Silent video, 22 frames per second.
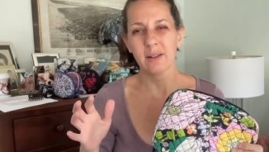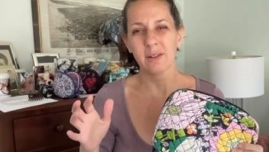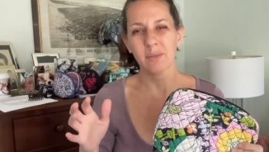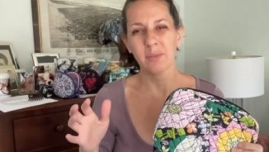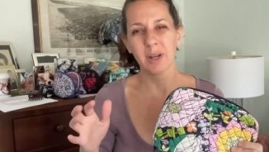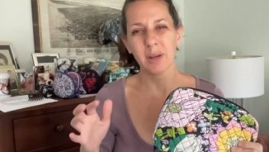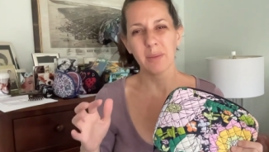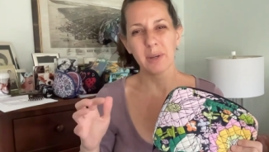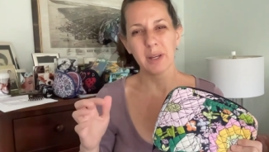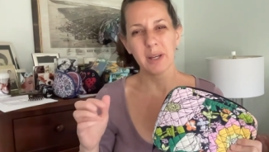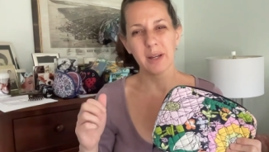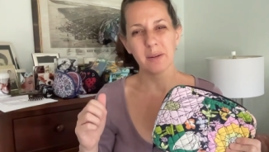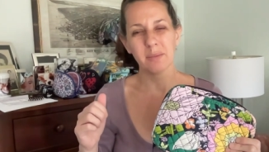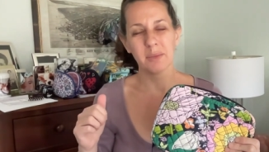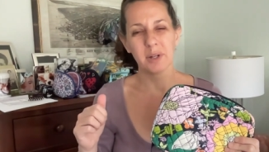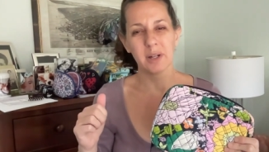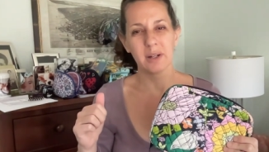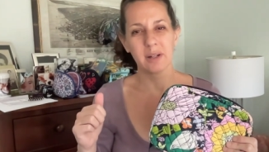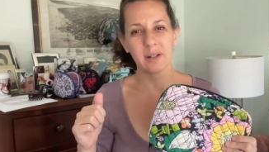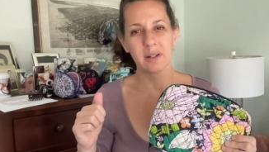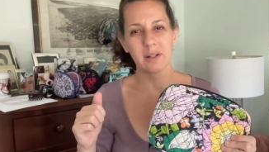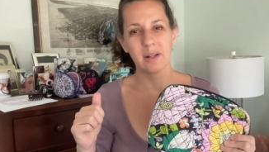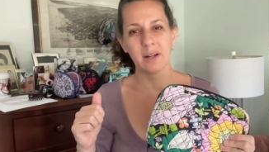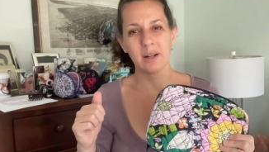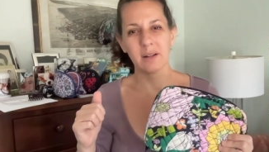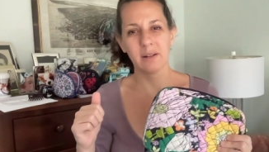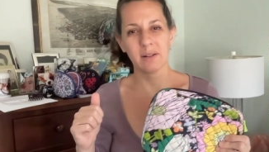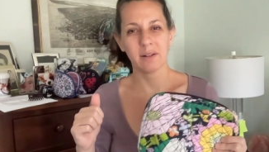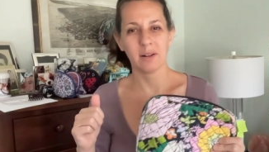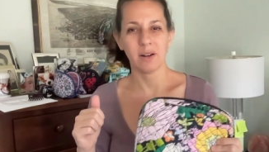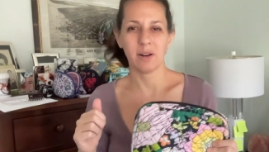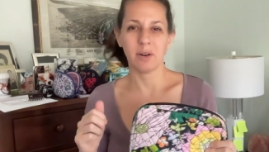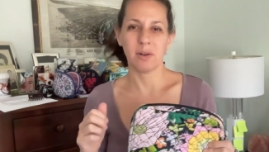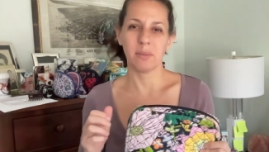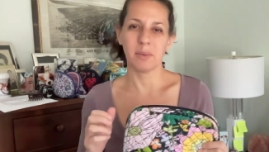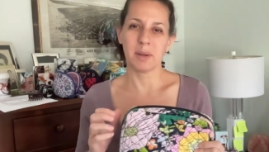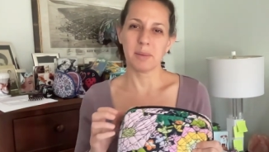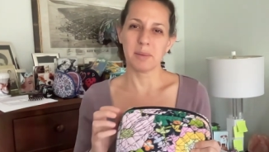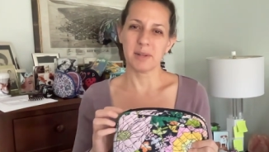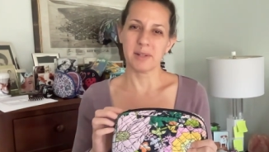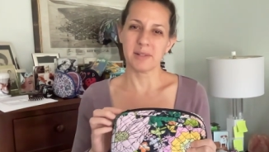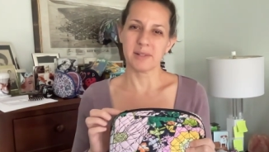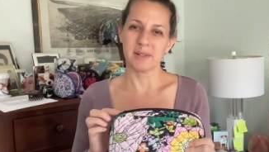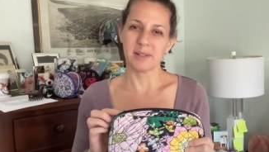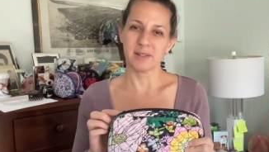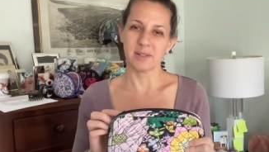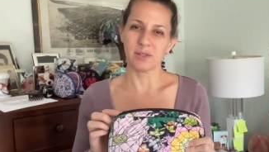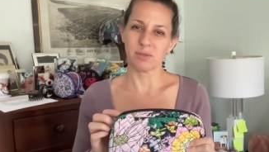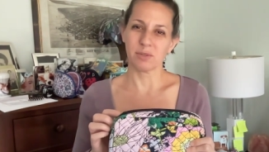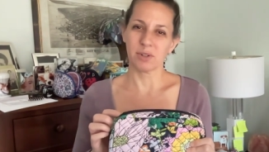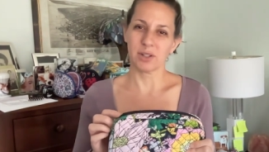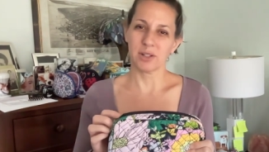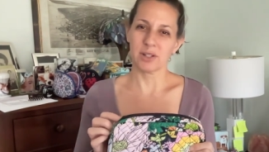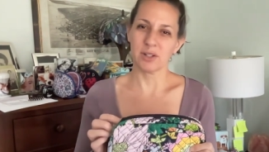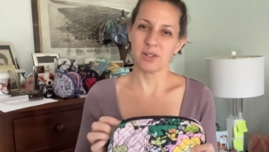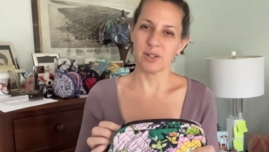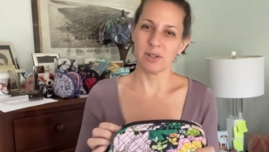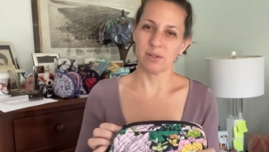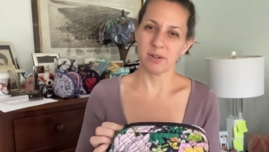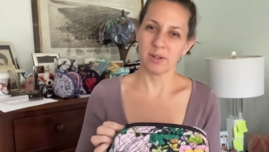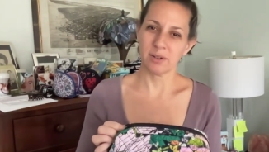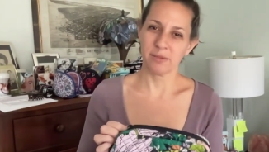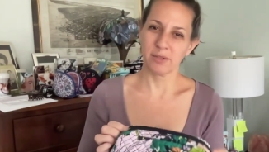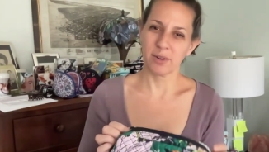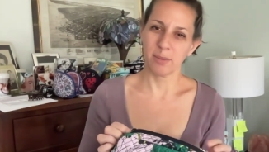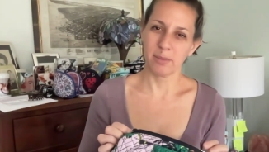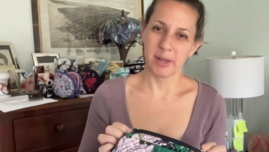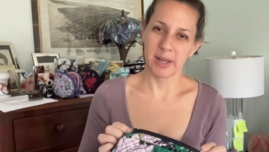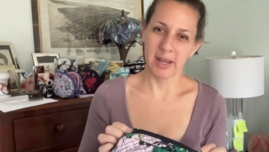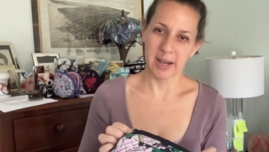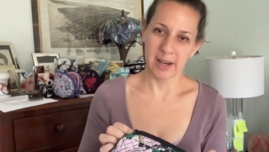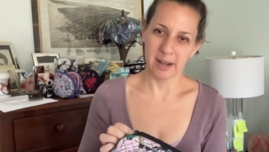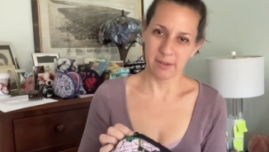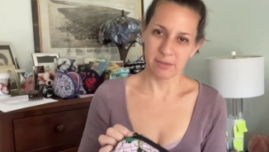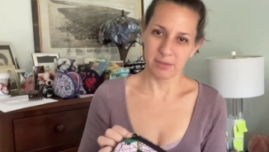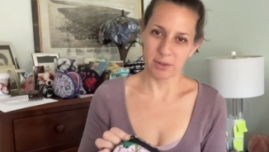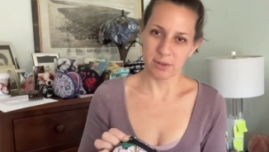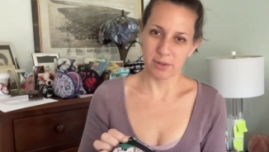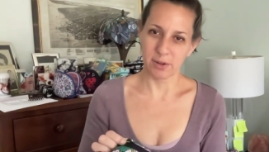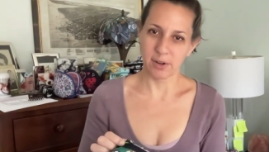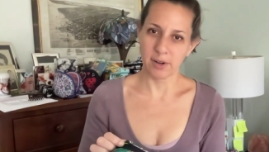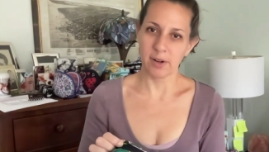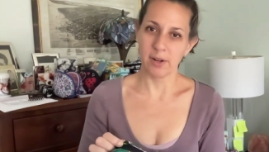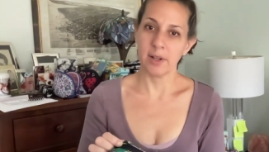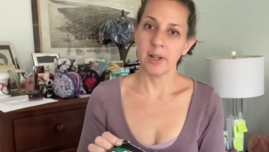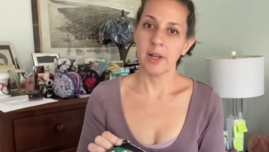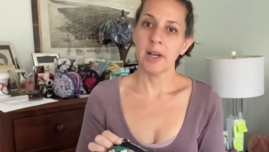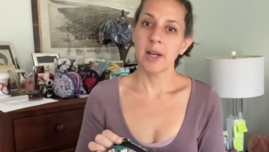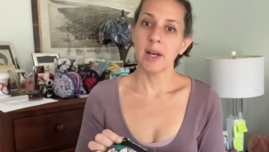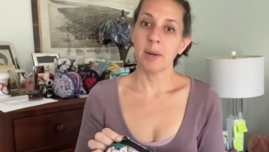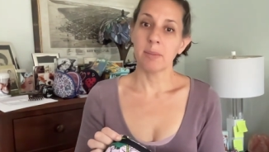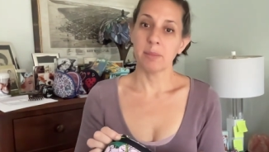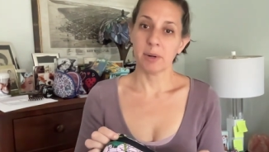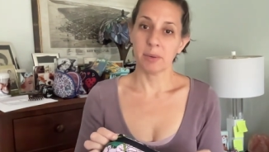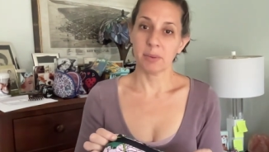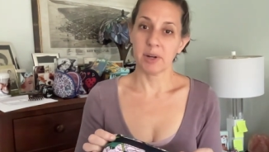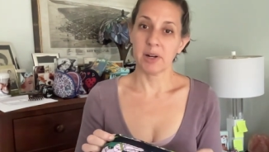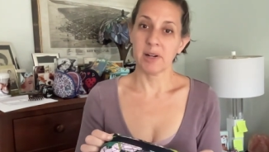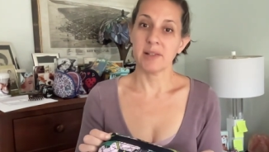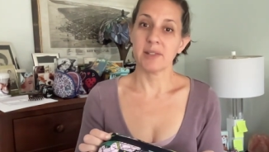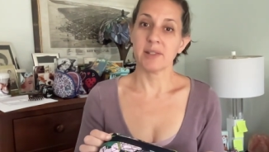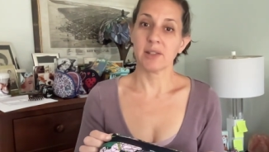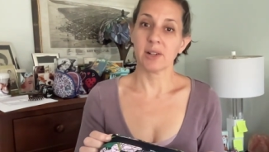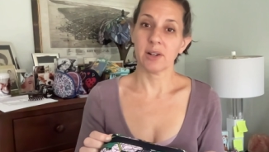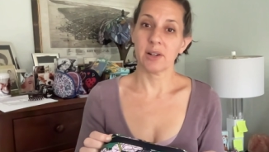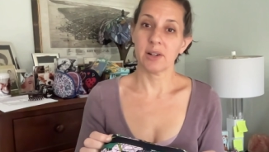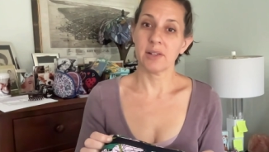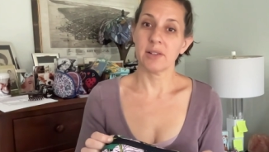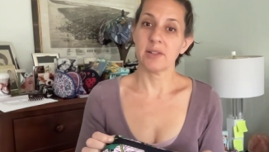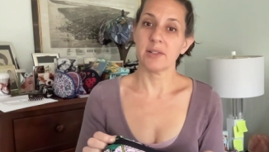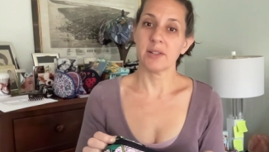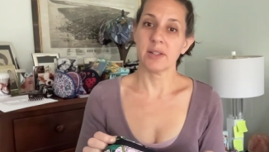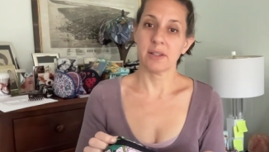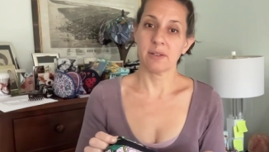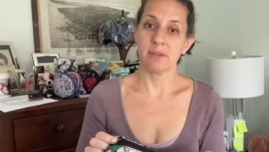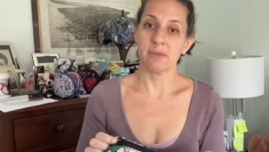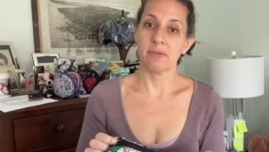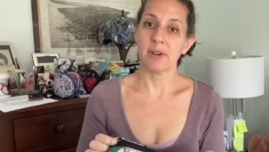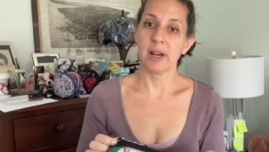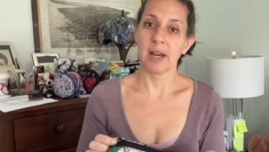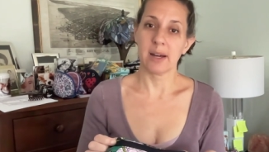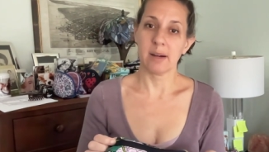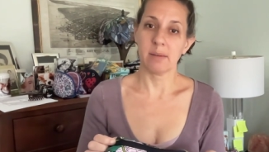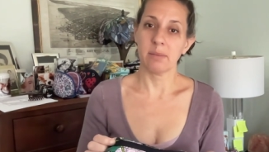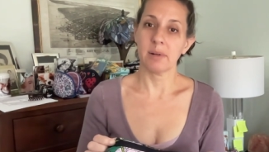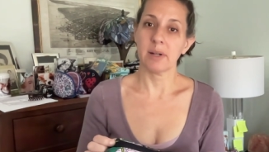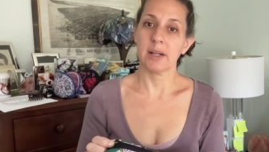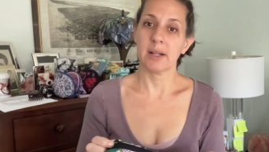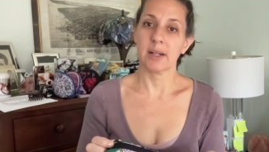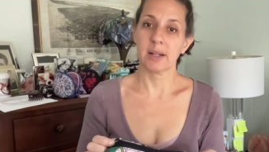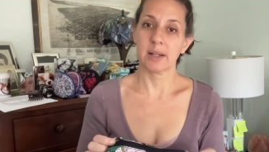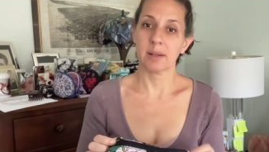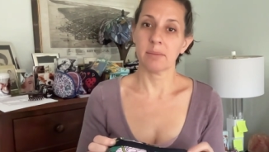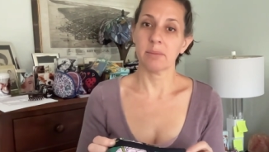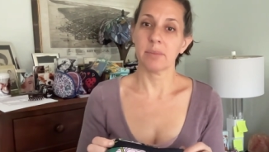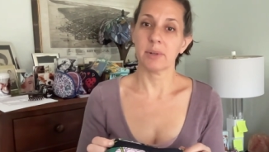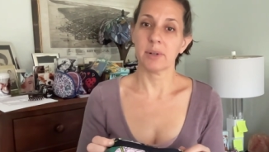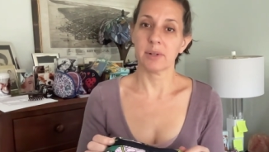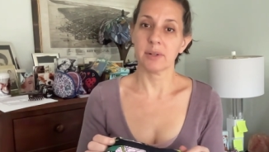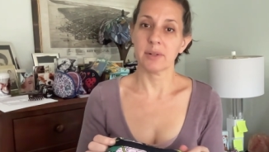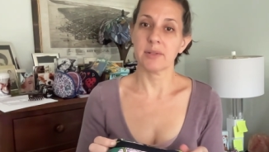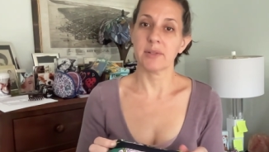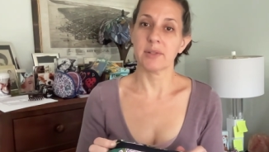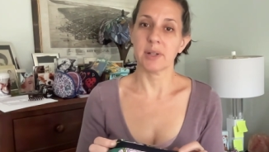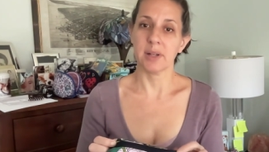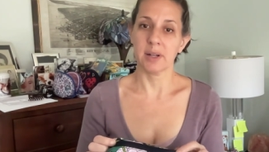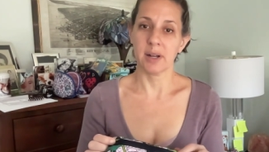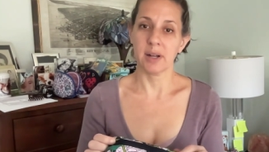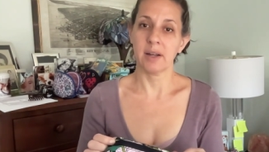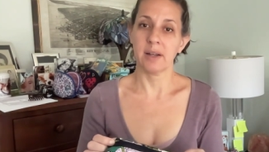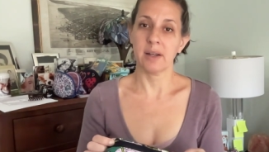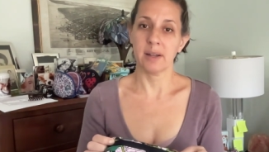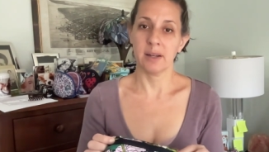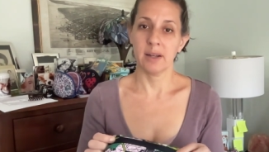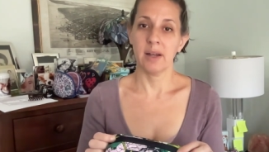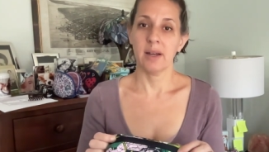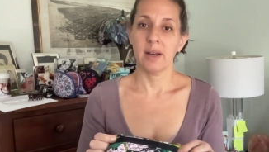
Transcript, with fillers: oh maybe I'm not I don't know maybe it doesn't really do it for me after all but when I started to see the fabric in person I